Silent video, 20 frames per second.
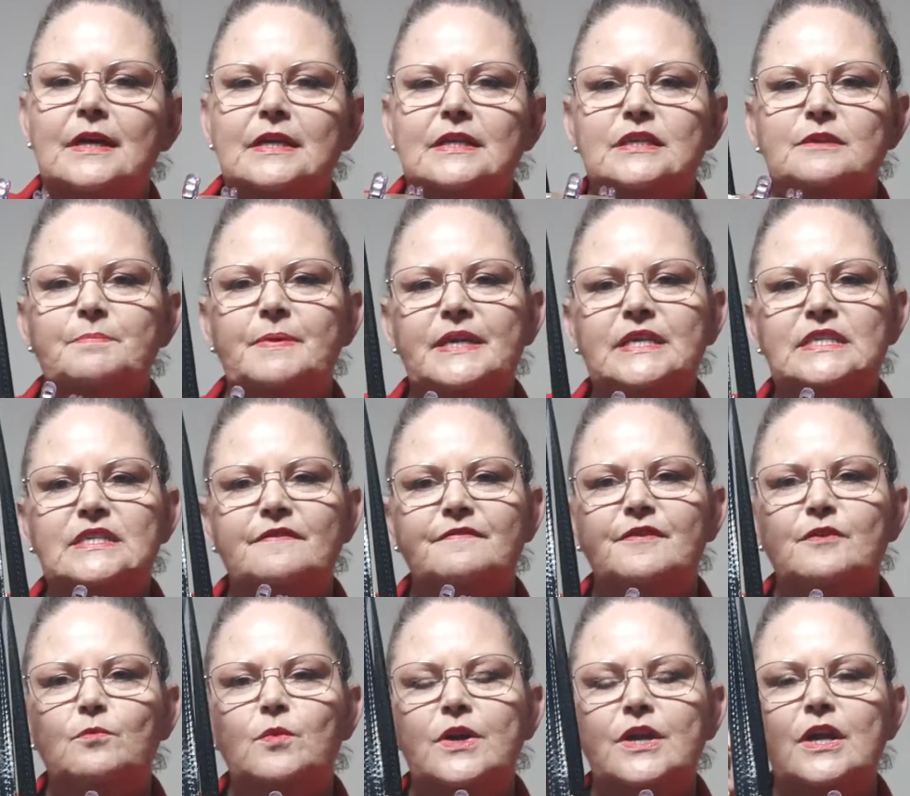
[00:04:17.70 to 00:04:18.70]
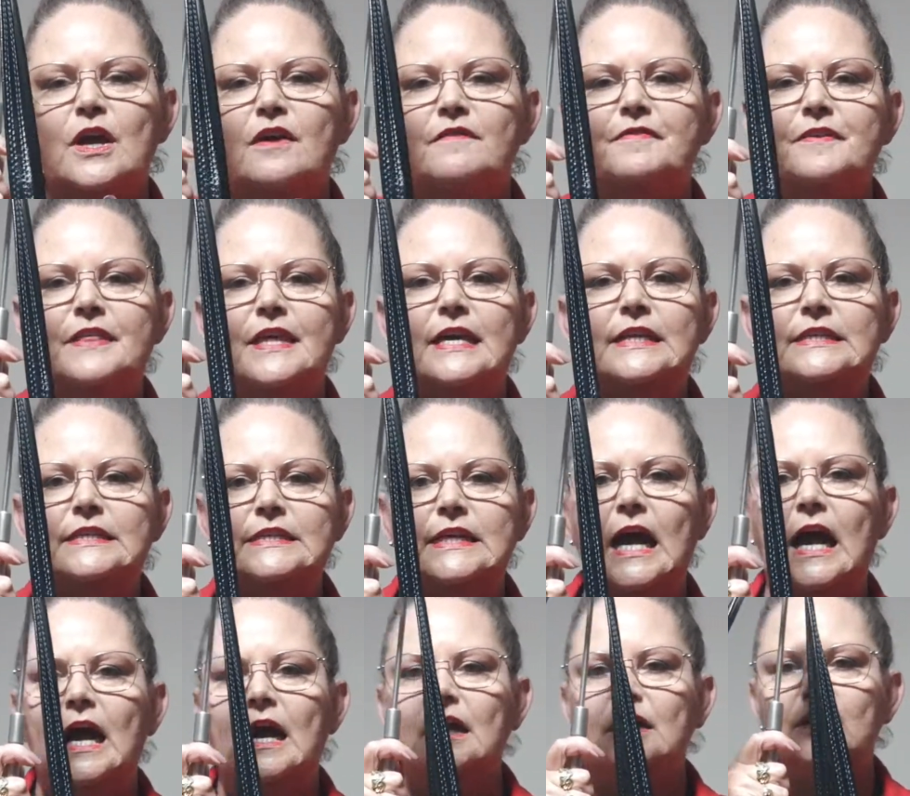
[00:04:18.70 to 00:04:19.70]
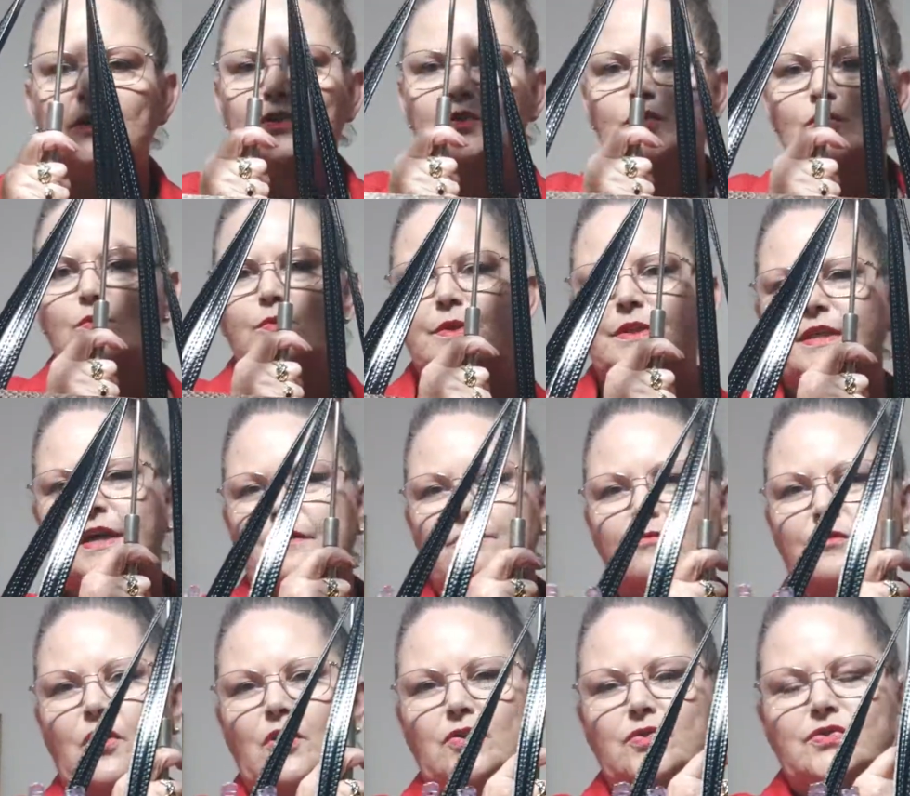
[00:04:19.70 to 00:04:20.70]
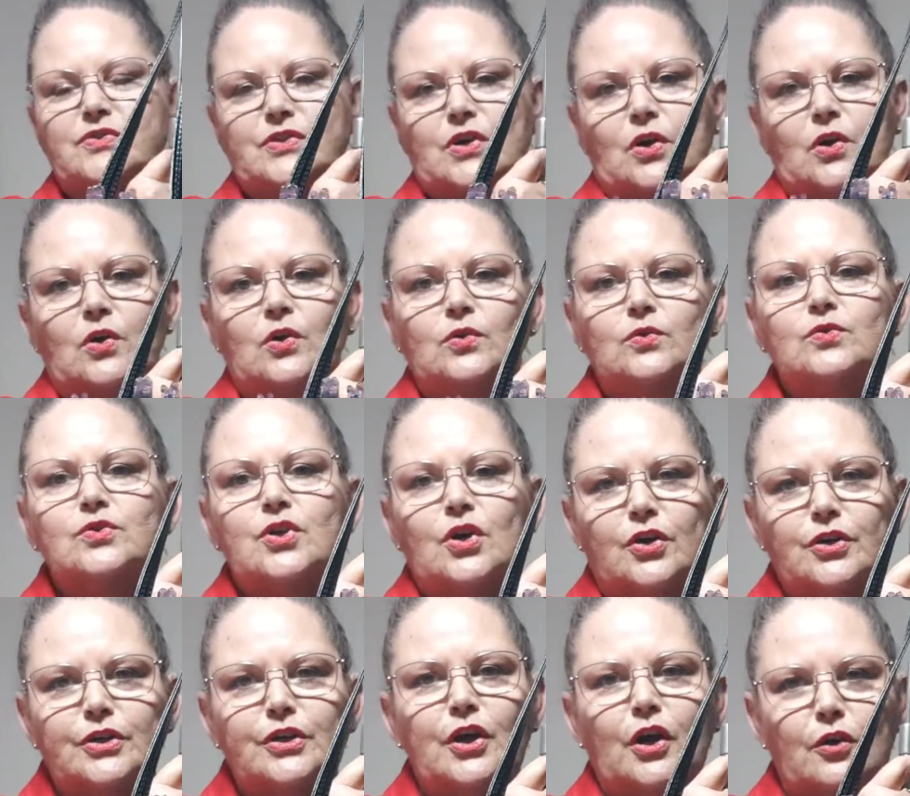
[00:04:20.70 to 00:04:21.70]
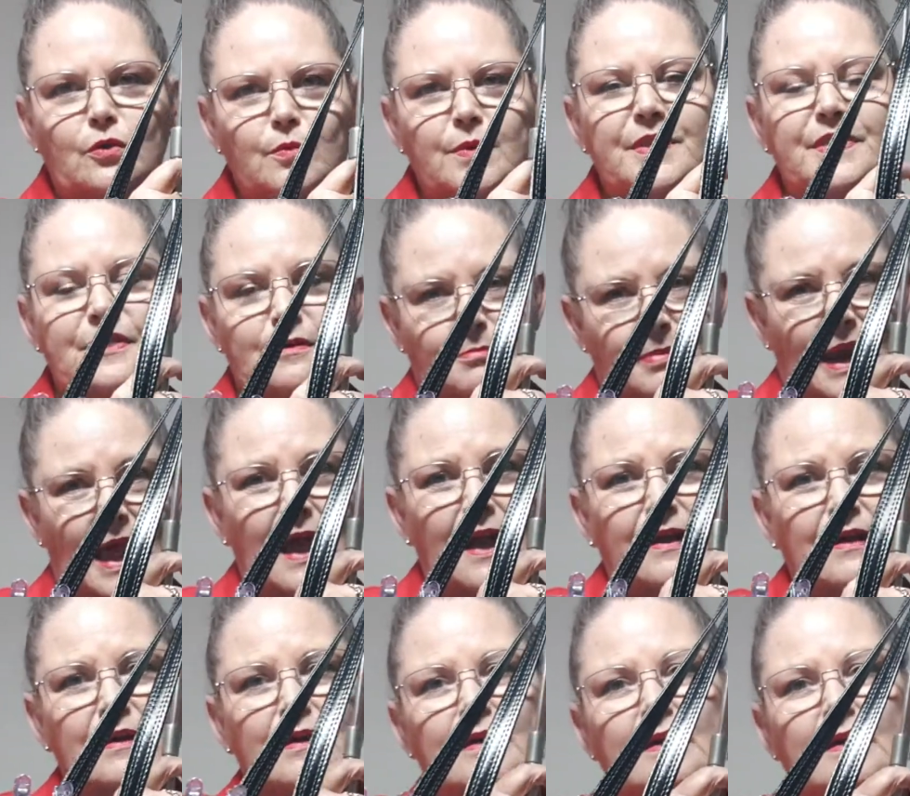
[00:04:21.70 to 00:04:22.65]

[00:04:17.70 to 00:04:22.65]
Depends if you want to go for that darker look with that rose gold, I'd go with the black.